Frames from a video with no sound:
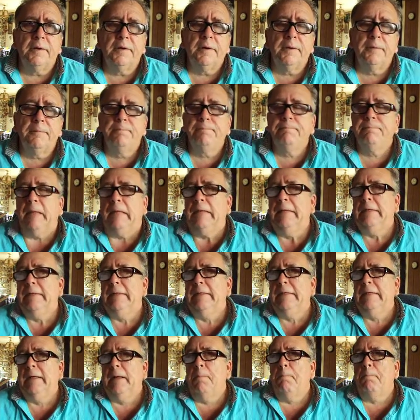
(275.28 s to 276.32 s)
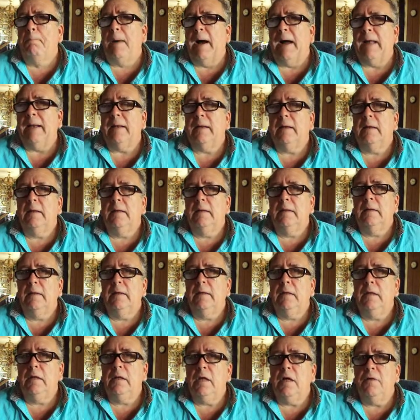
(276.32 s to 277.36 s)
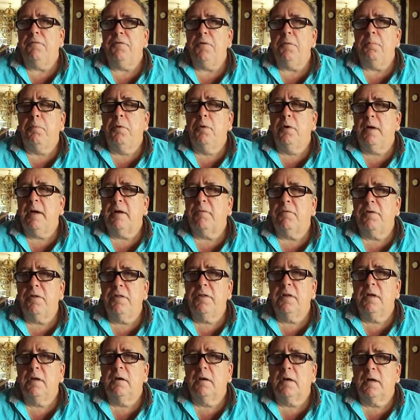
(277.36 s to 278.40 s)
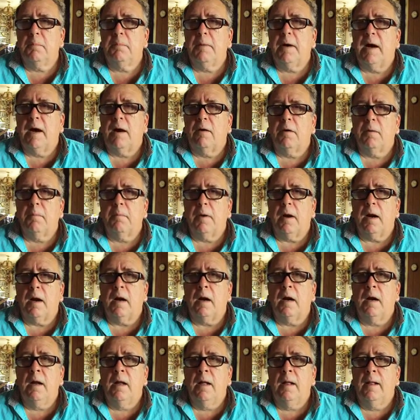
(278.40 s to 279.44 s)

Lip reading: You know. But if you put everything on a power bar,